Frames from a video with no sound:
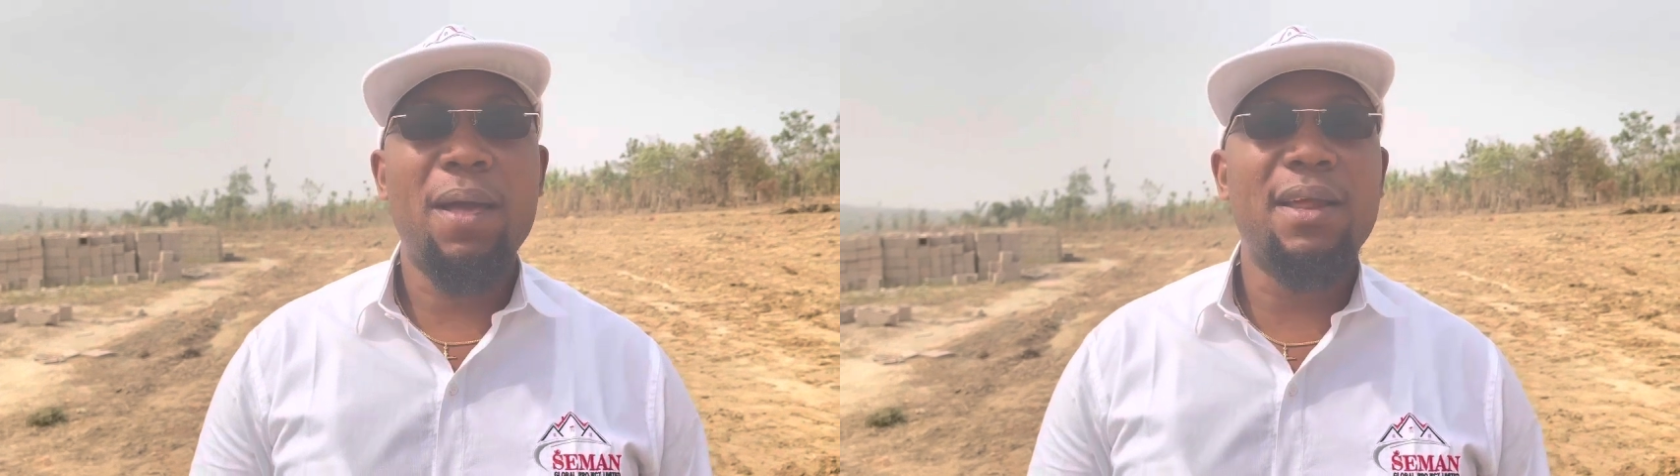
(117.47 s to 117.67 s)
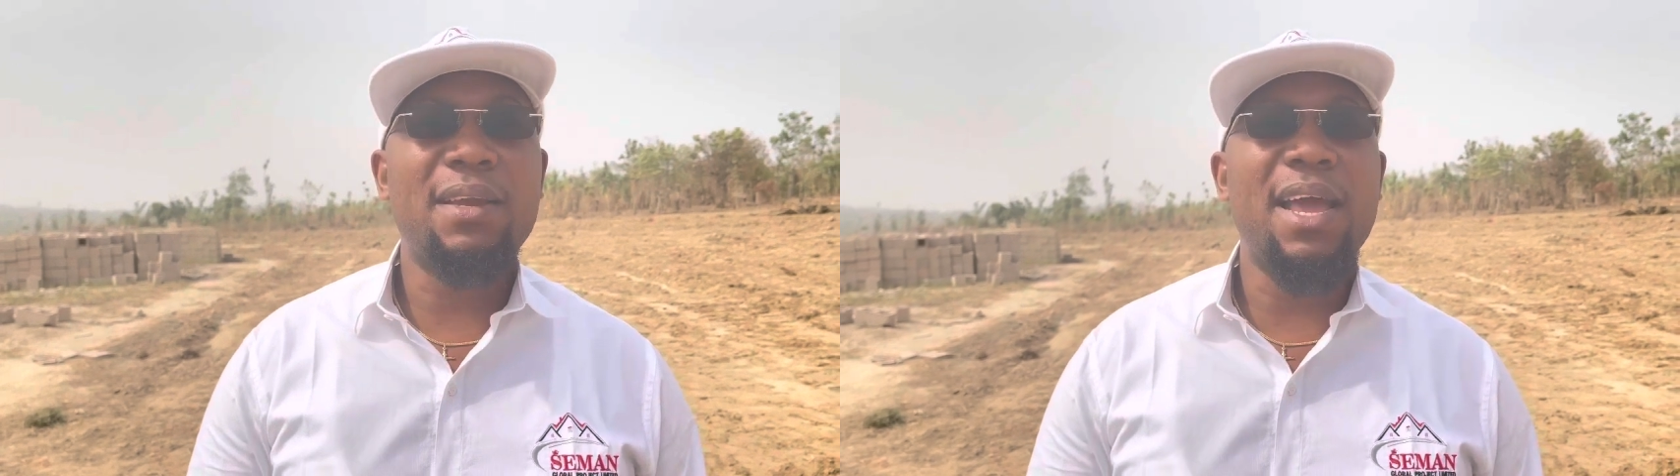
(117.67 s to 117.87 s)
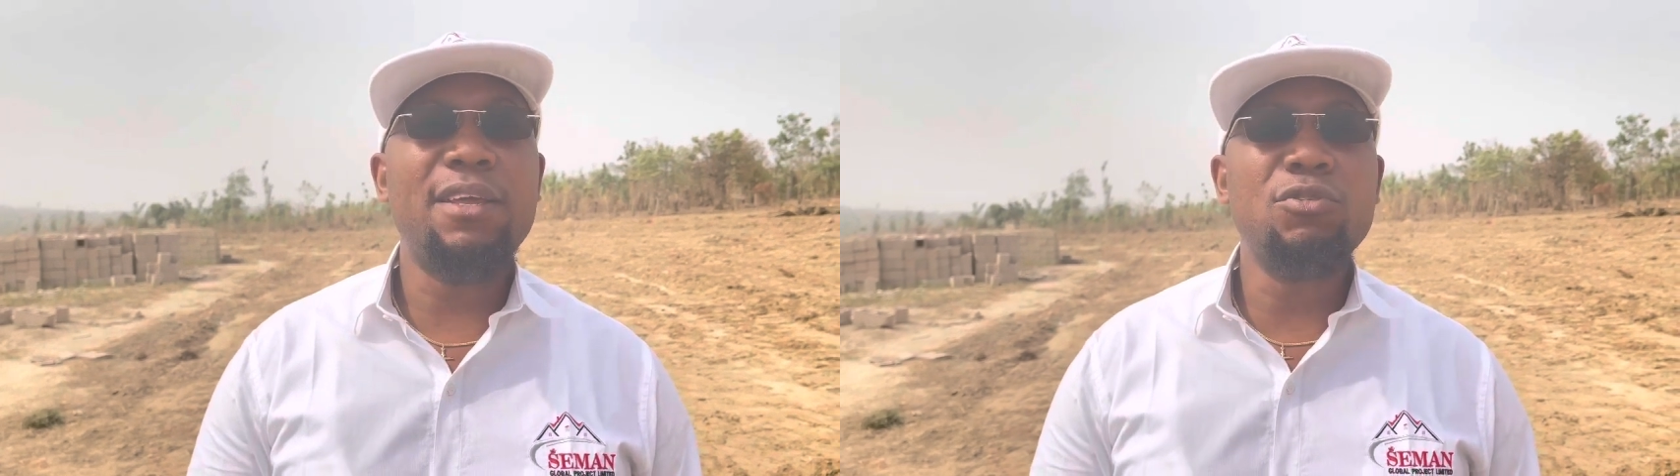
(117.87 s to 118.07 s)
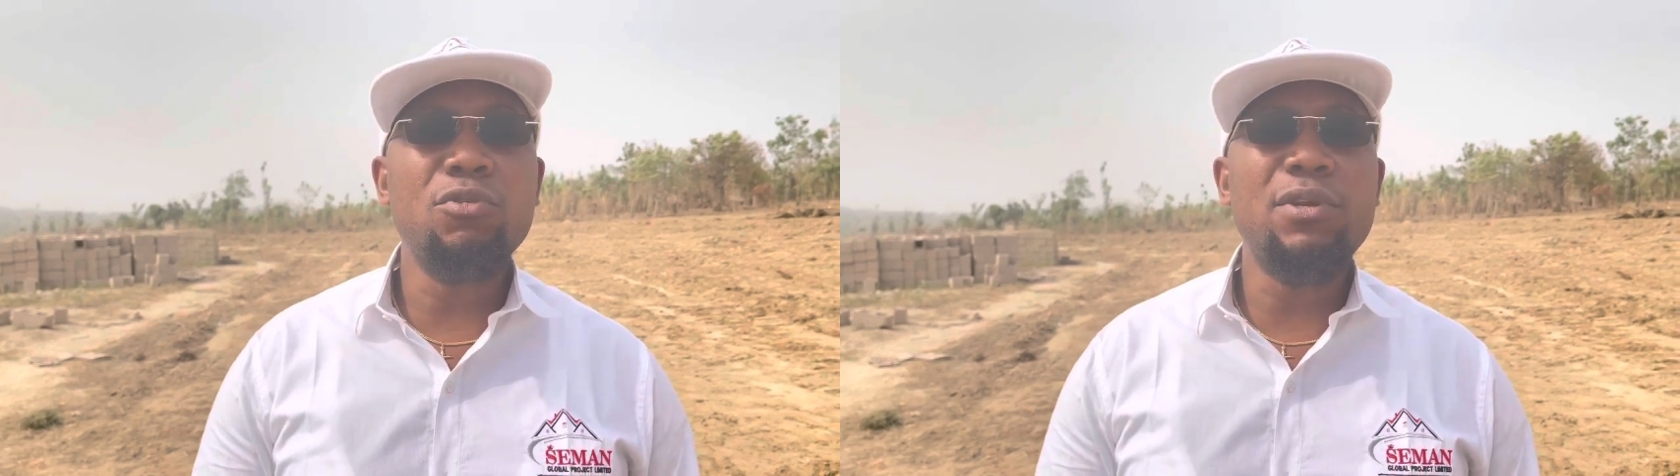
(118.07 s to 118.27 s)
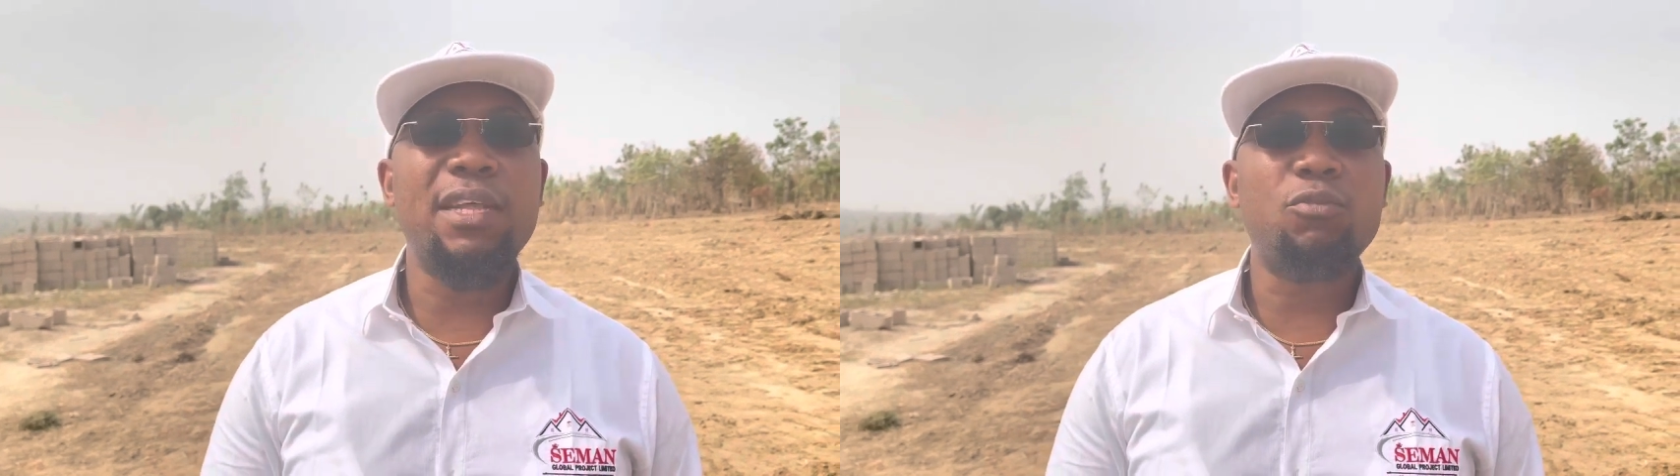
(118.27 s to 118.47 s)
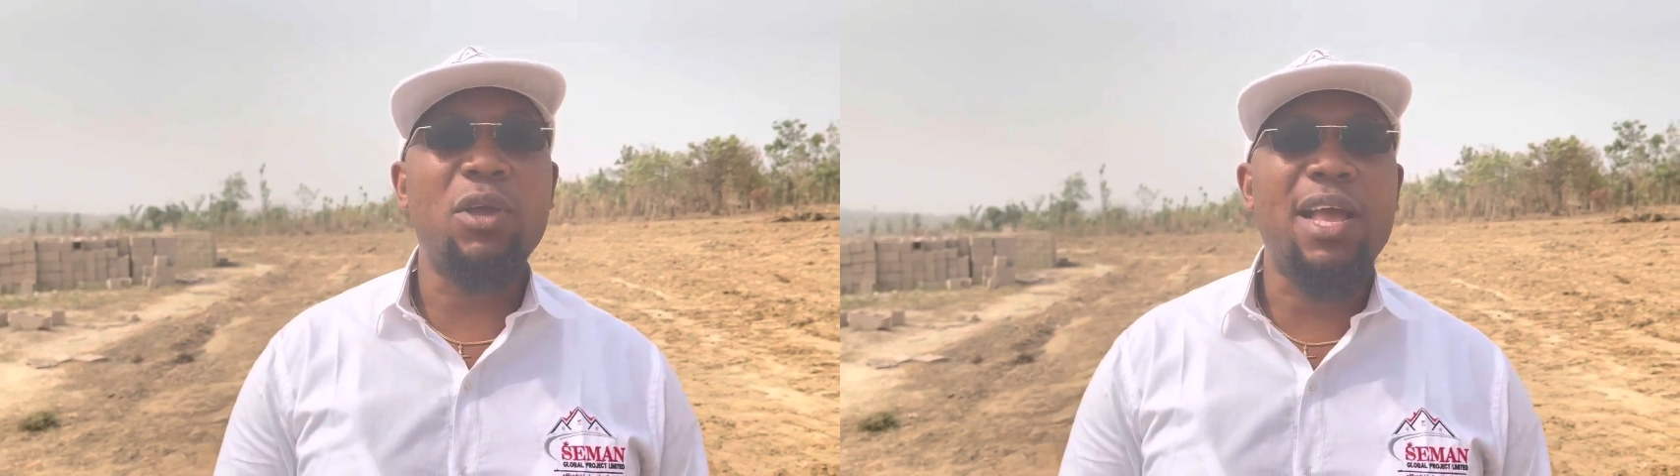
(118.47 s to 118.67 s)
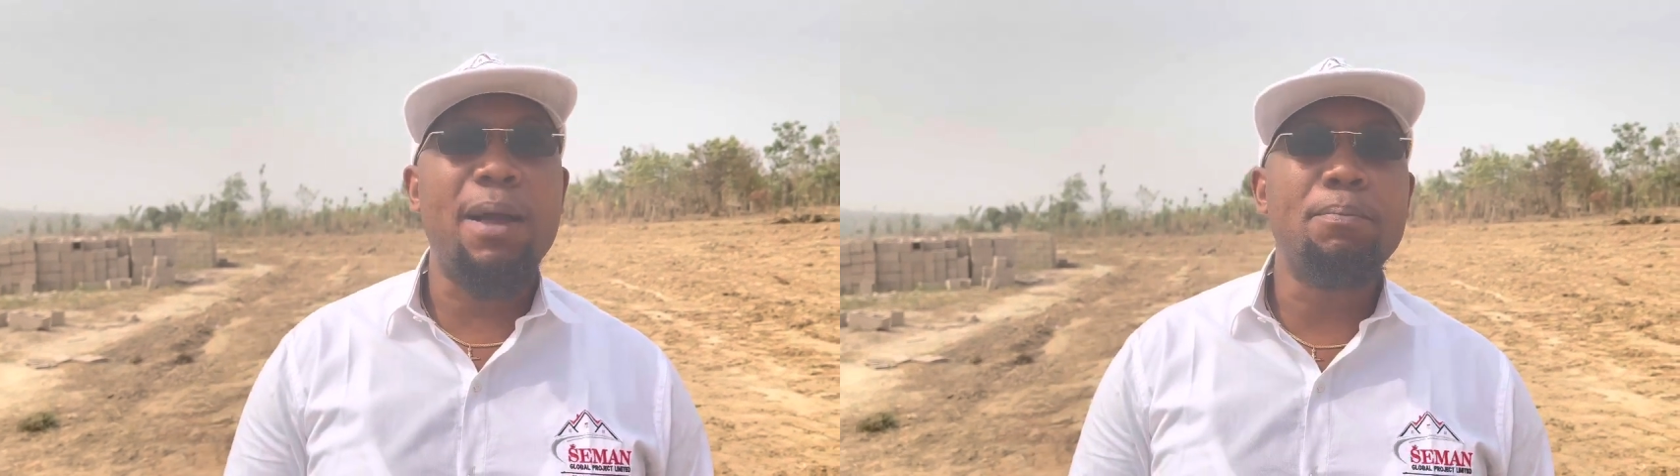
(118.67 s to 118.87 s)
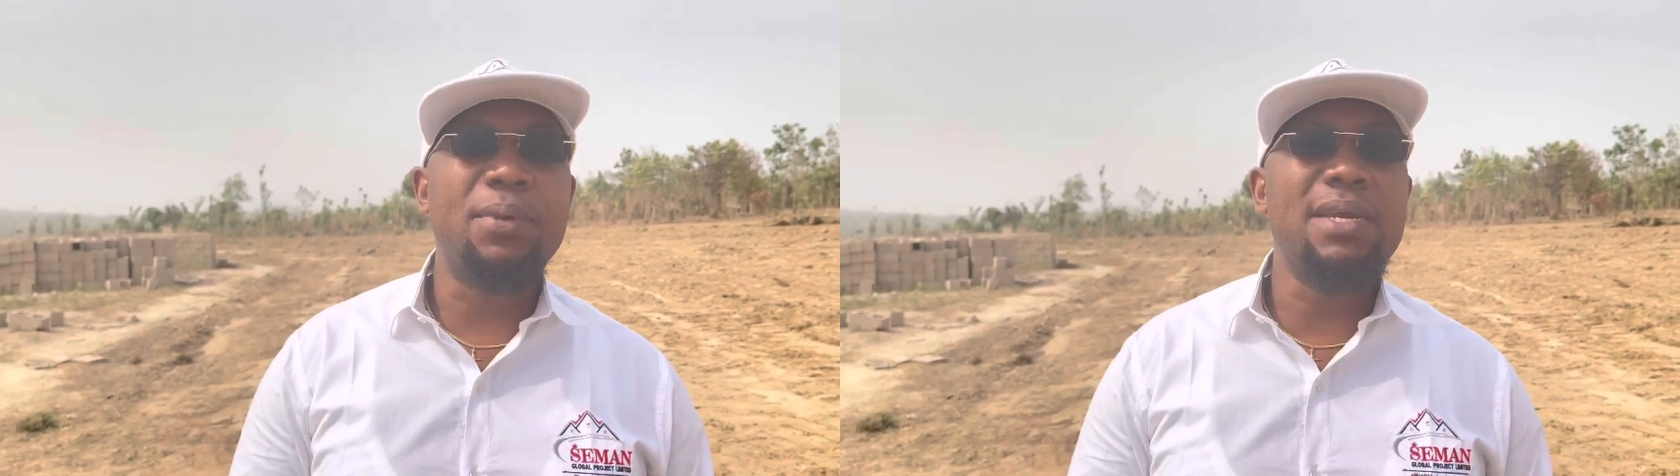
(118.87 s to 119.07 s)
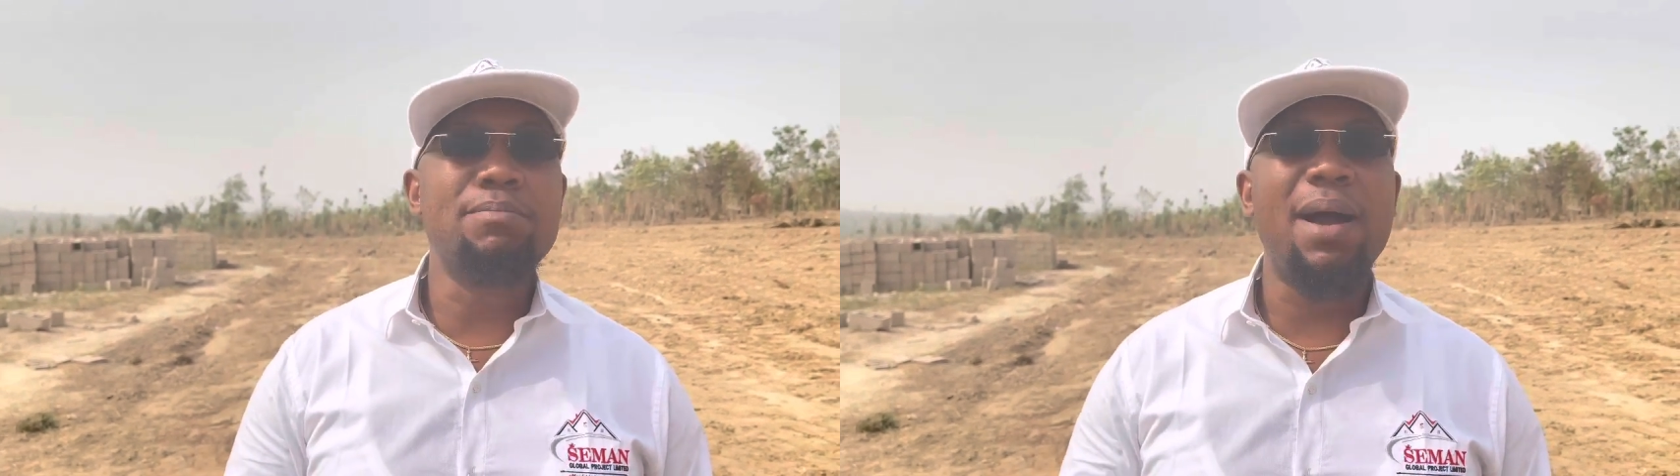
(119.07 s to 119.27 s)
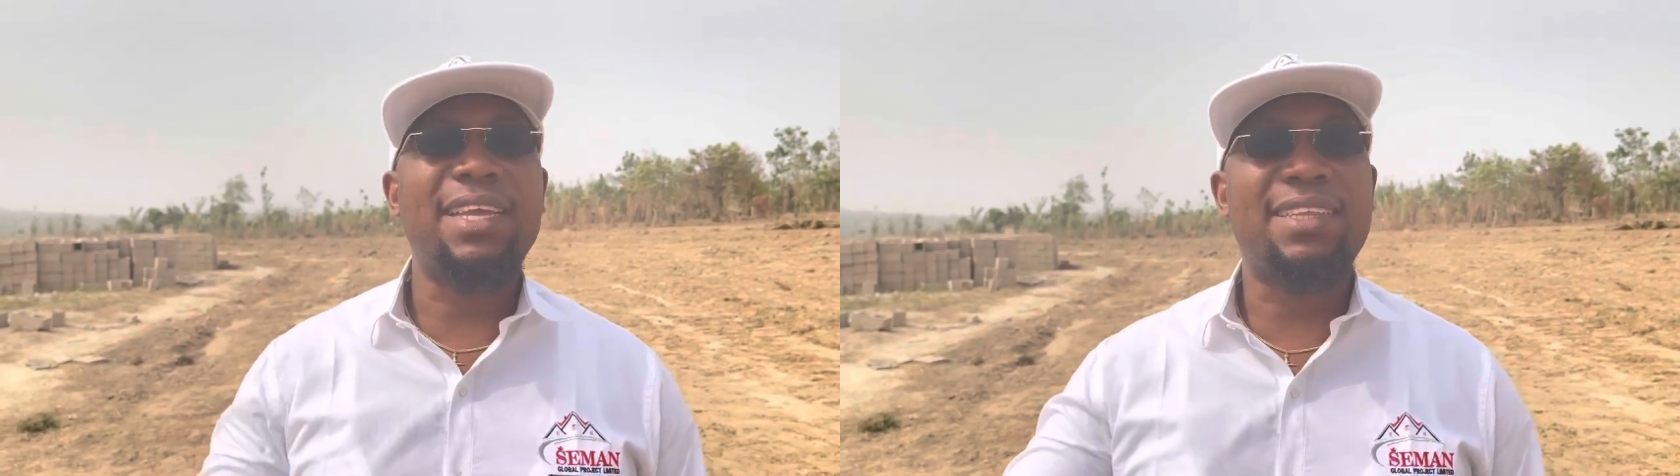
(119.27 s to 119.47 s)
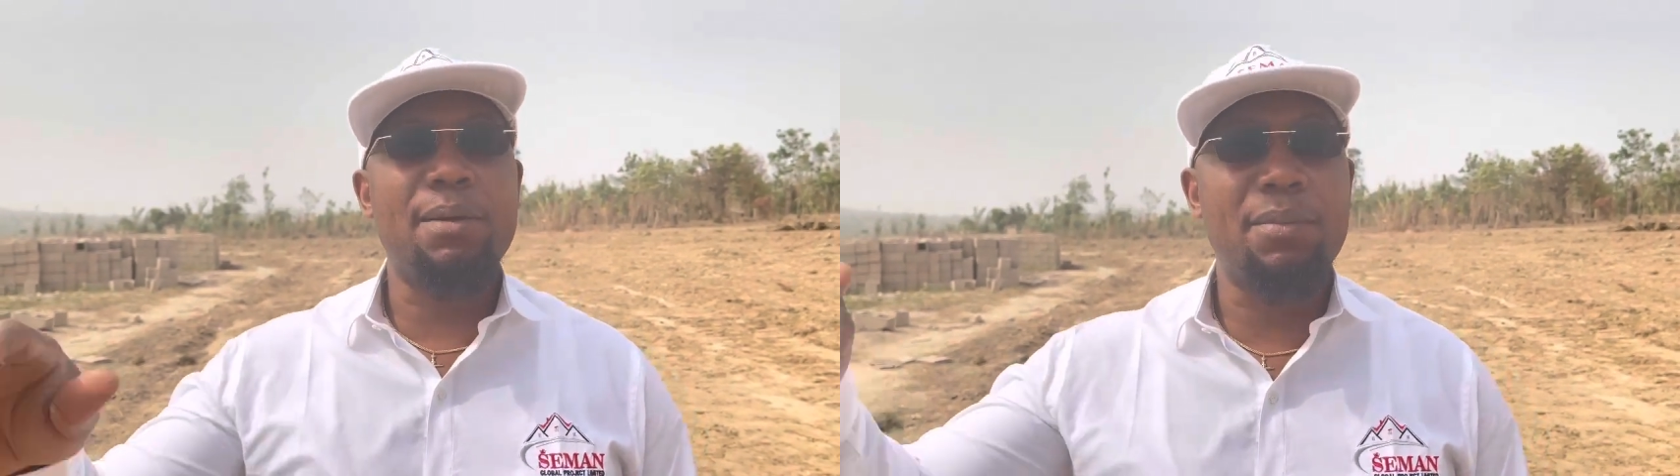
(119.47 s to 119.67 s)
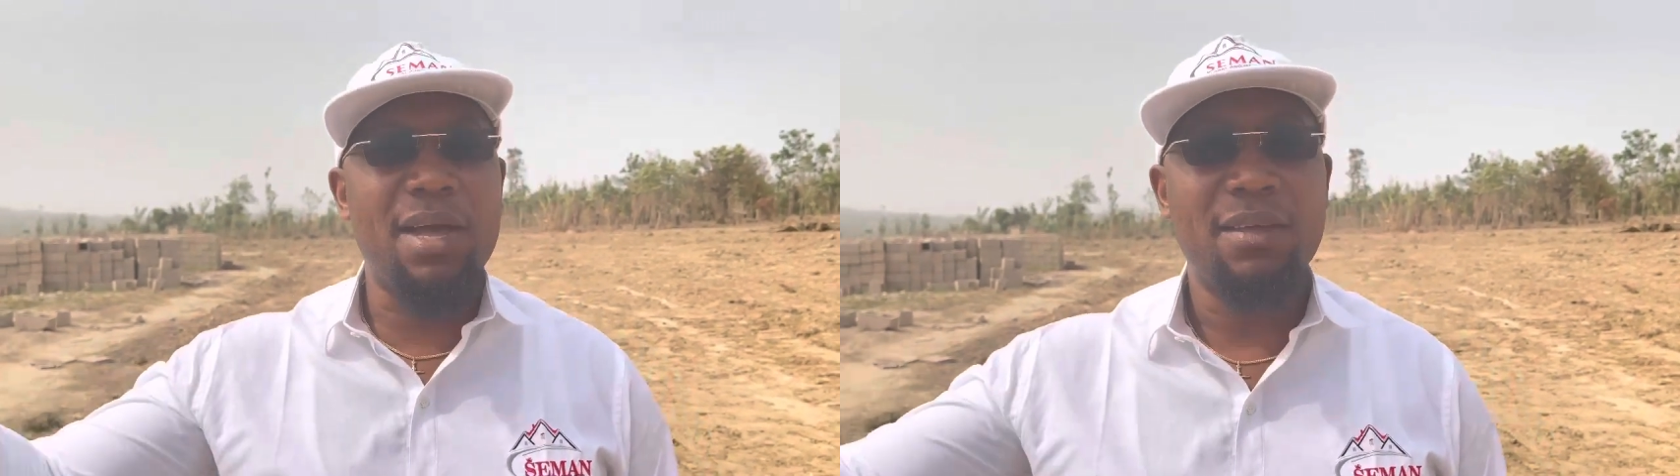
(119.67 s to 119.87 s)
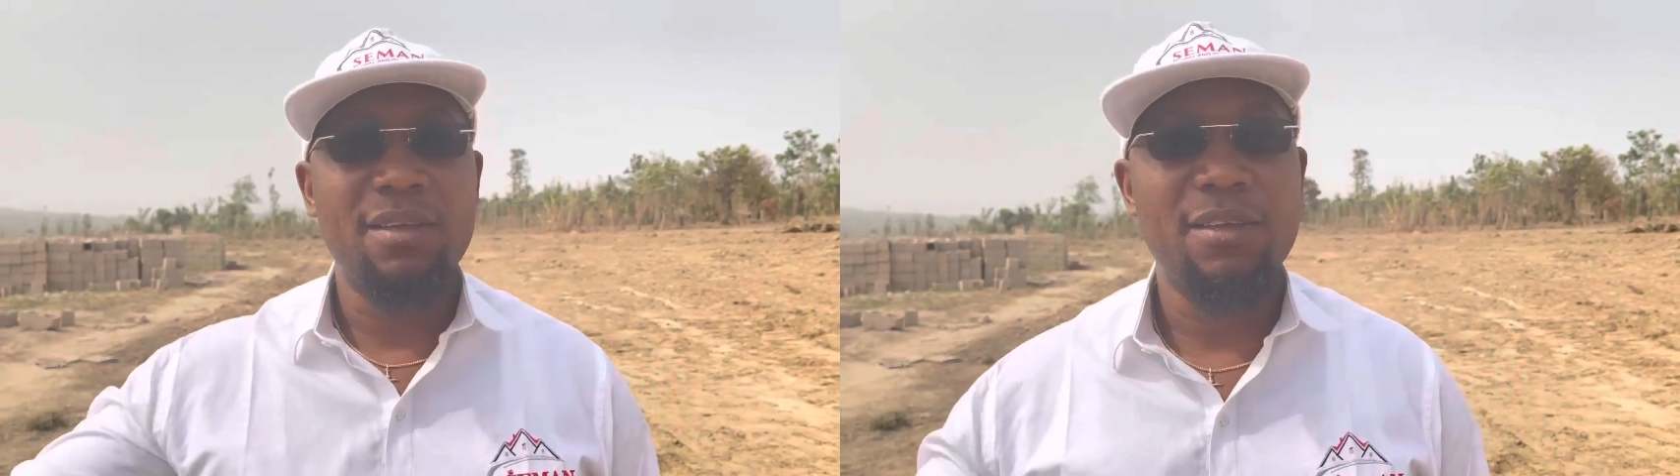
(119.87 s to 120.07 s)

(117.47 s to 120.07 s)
And I know that we can bring Maitama,